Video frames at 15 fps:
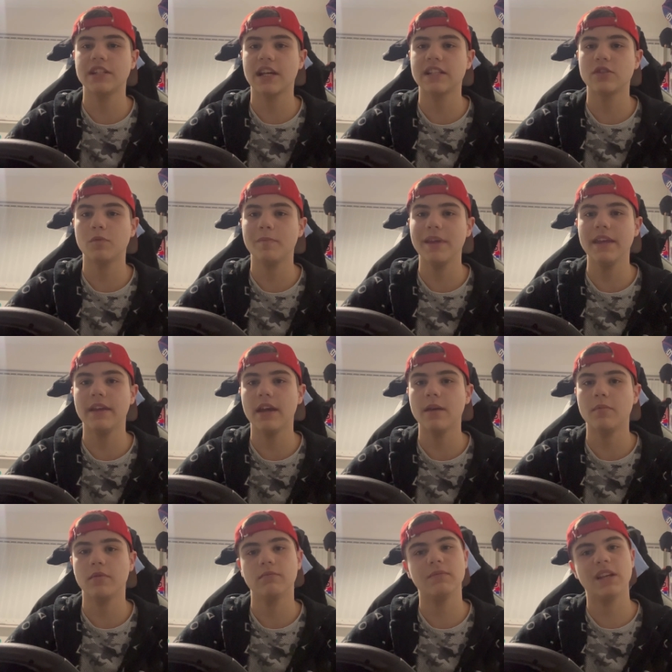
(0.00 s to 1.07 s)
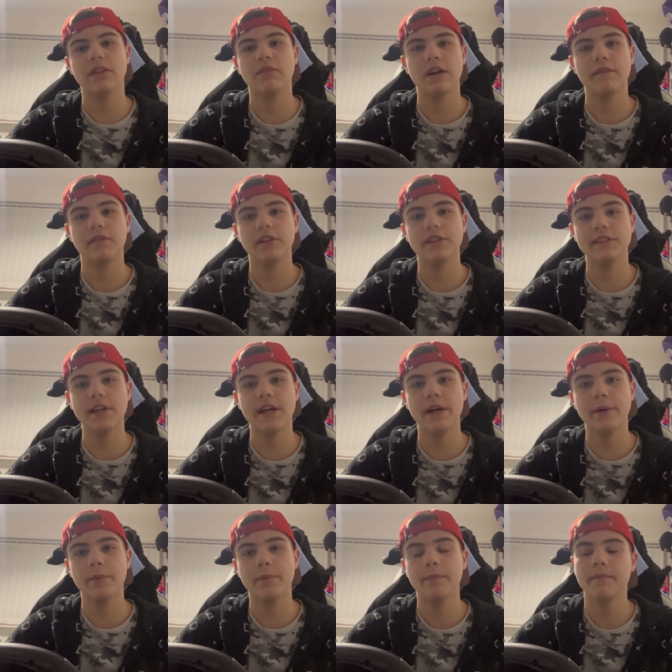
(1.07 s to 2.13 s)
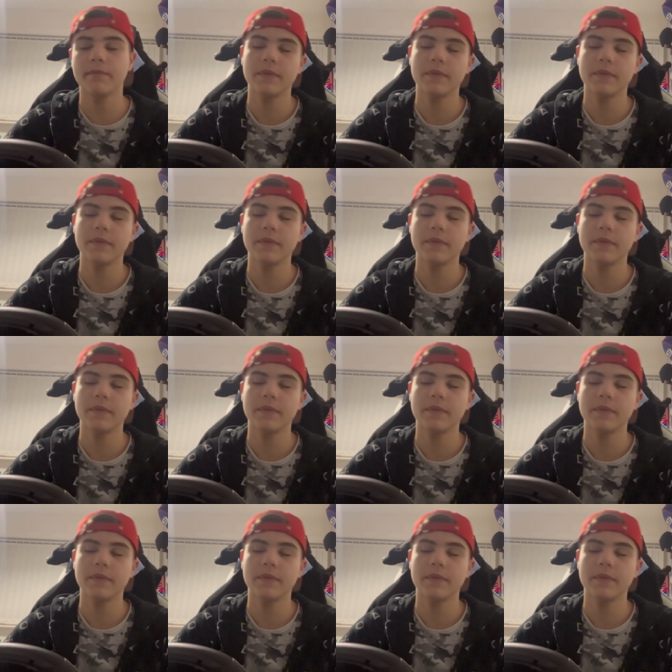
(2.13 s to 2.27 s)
to cancel PK, but yeah, rightfully so.